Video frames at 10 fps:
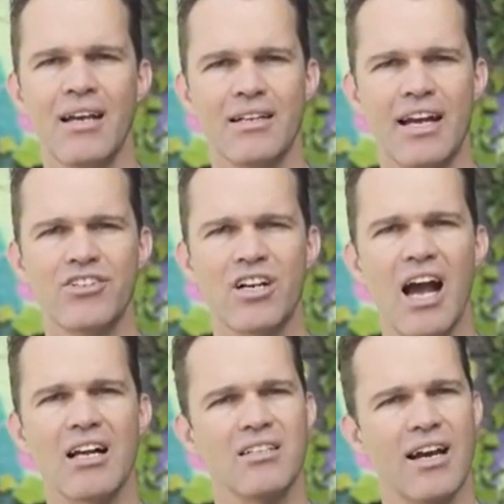Nitric
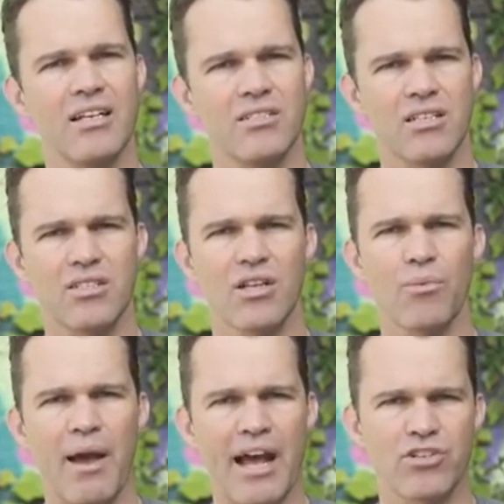oxide is this
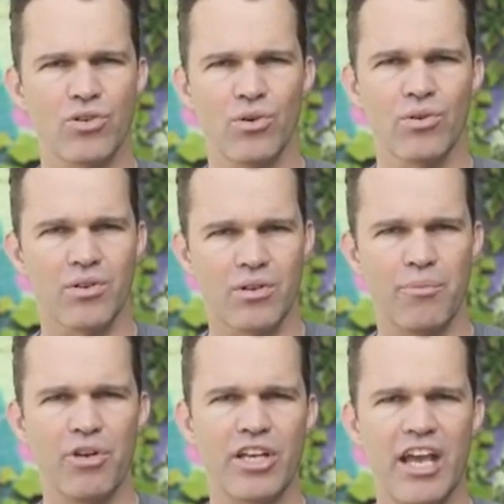little magical
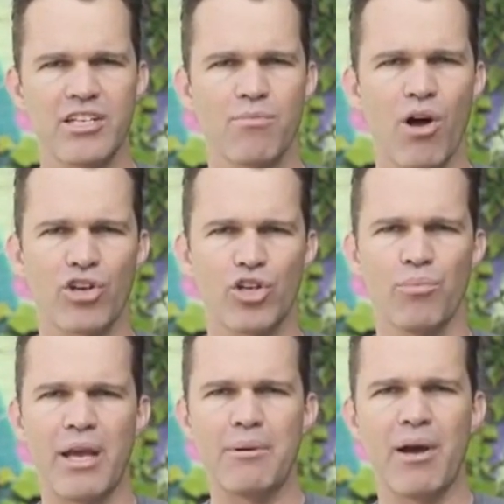communication molecule
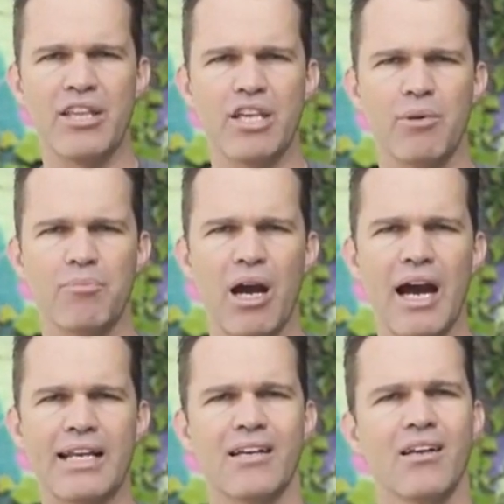made by the human
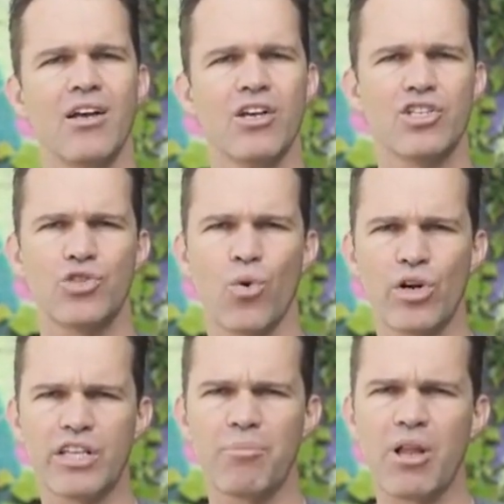body,
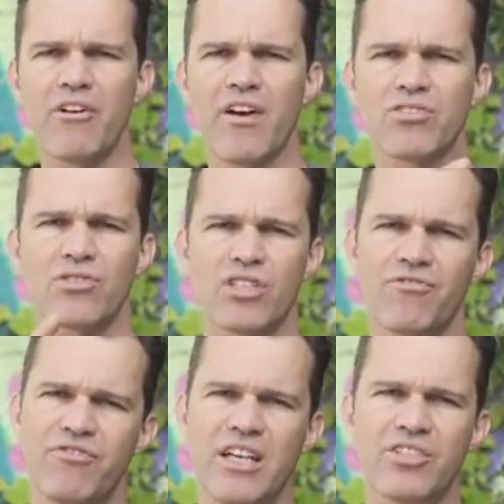stored in the blood vessels
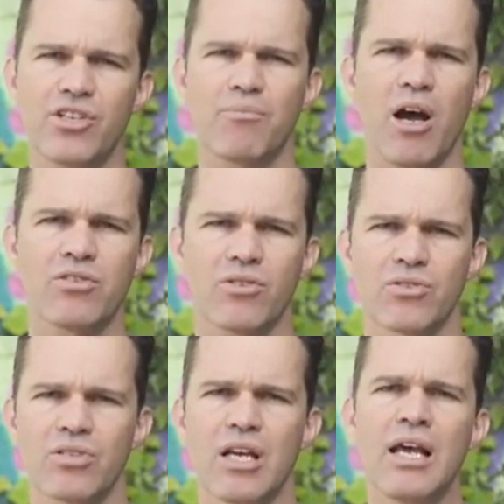that feed your
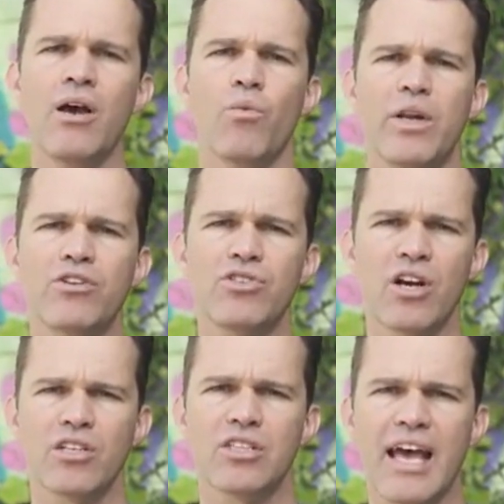muscles. When you
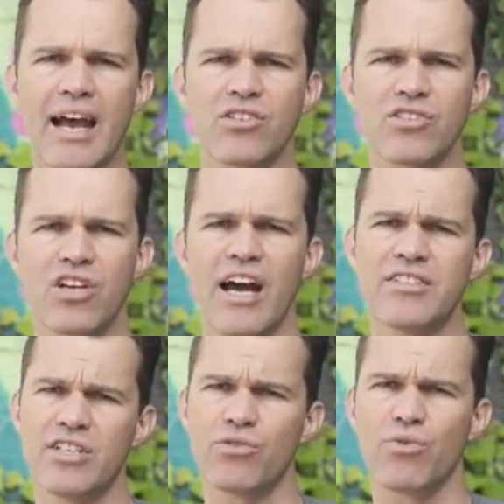start to
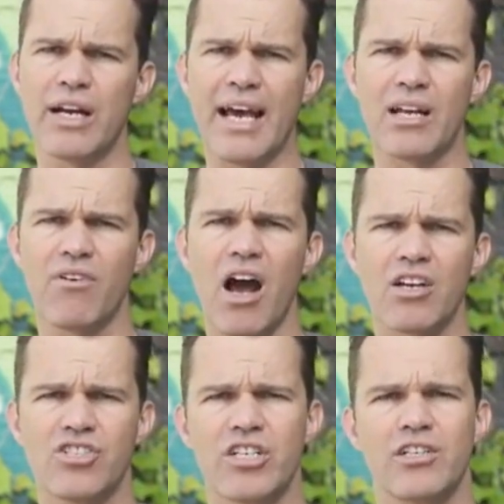exercise and you run out of
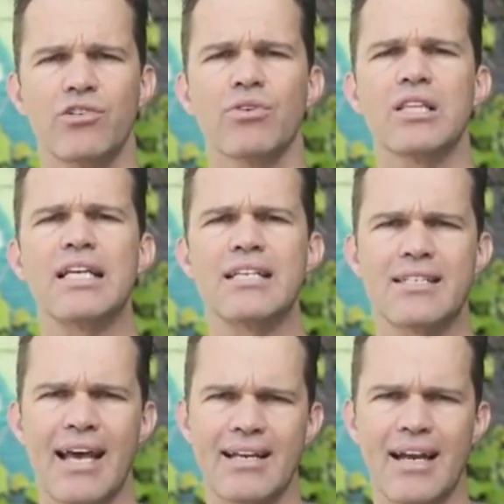oxygen, you release
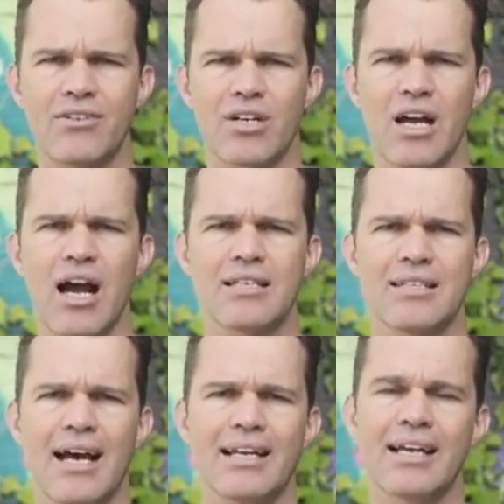that nitric
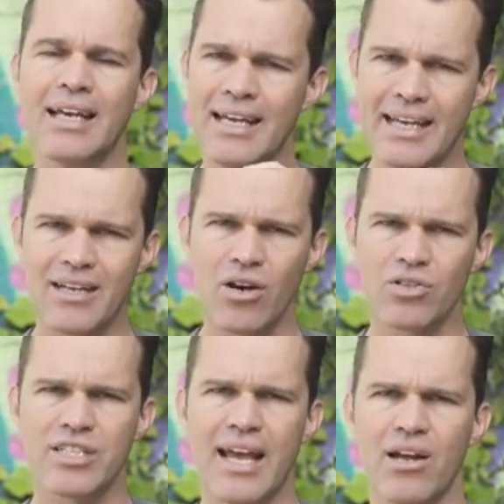oxide. It
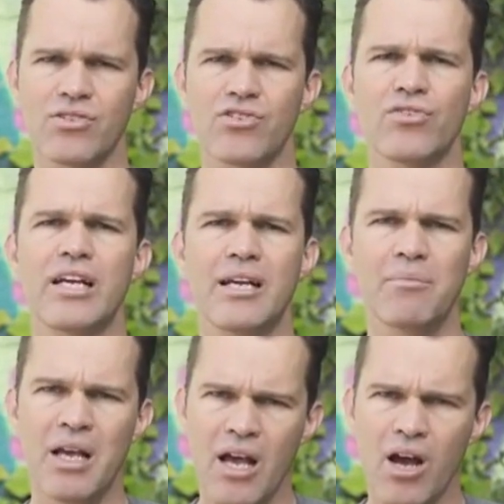goes
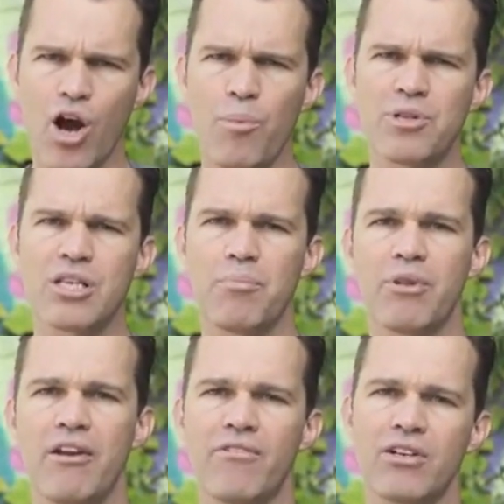downstream, opens up
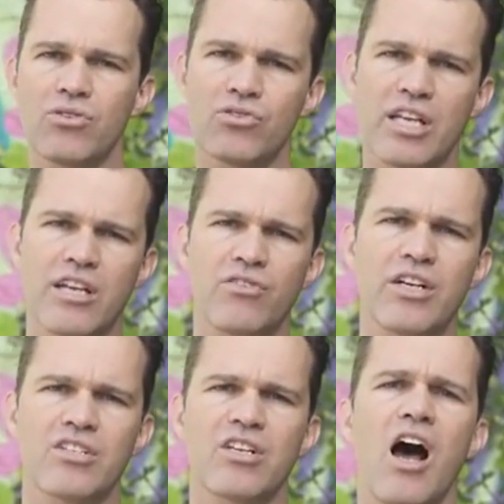blood vessels,
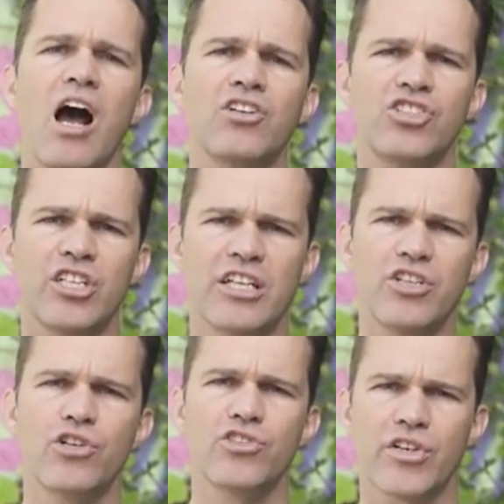increases oxygen
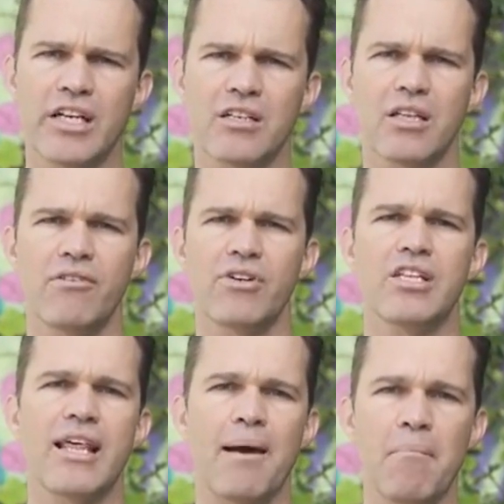and nutrient delivery
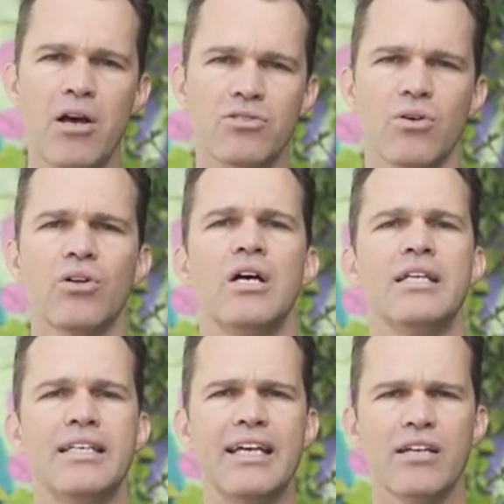to that muscle
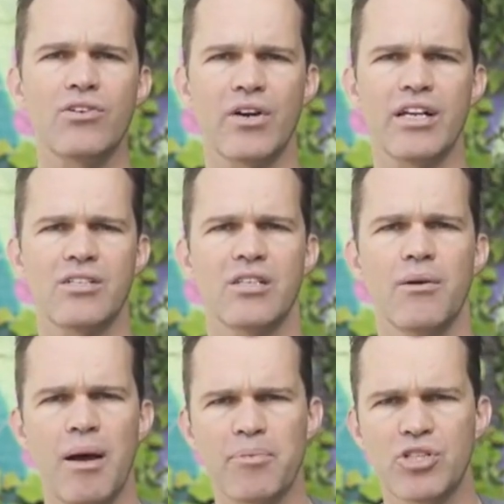to increase
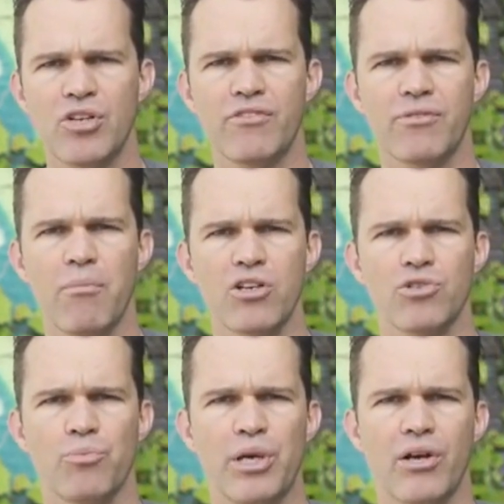the opportunity for
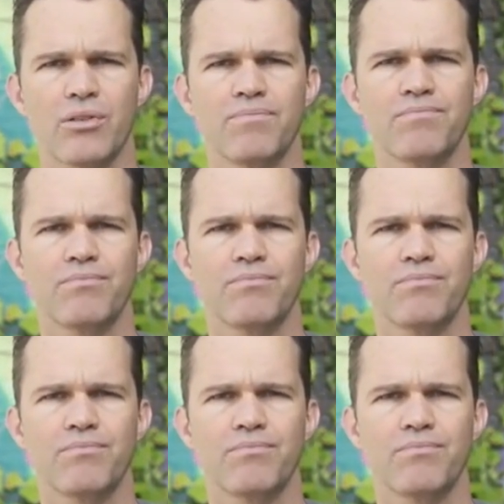muscle build.